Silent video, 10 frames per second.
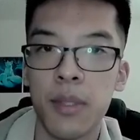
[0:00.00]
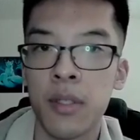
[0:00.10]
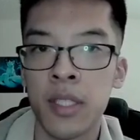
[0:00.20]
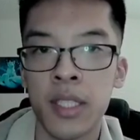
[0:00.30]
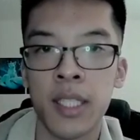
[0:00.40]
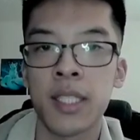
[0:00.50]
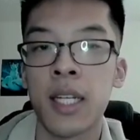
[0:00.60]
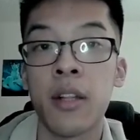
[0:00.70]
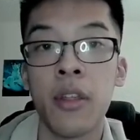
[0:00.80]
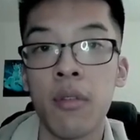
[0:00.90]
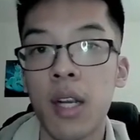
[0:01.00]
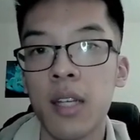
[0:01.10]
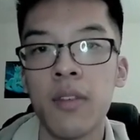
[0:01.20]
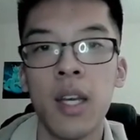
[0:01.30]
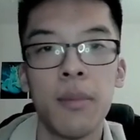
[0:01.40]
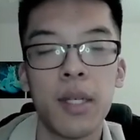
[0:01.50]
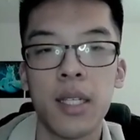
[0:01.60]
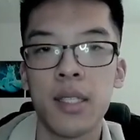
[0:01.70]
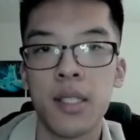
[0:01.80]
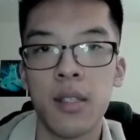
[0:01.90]
mid-range decks gotta thrive
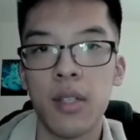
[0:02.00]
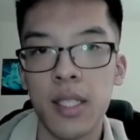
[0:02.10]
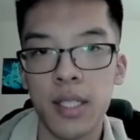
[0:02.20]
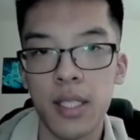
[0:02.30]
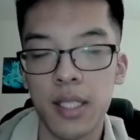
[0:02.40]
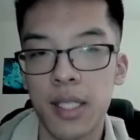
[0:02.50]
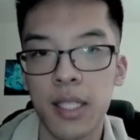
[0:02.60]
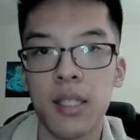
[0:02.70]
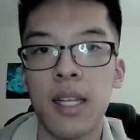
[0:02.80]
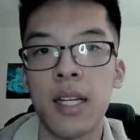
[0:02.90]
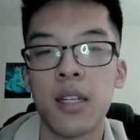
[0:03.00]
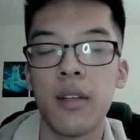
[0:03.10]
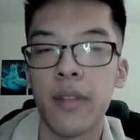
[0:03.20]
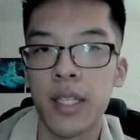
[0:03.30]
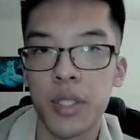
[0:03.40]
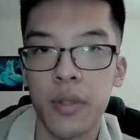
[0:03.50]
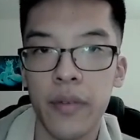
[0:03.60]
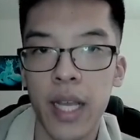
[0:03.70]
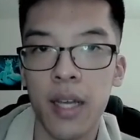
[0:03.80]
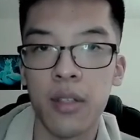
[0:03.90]
because there is a distinct lack of that sort of
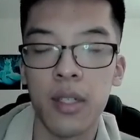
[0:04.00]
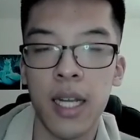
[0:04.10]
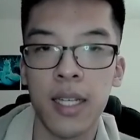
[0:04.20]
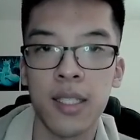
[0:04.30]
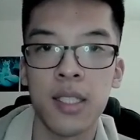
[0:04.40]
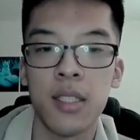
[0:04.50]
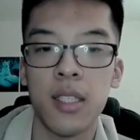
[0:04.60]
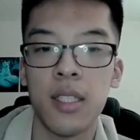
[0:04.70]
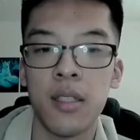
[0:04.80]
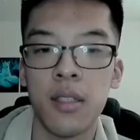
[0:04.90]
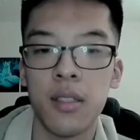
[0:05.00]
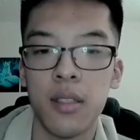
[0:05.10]
counteraction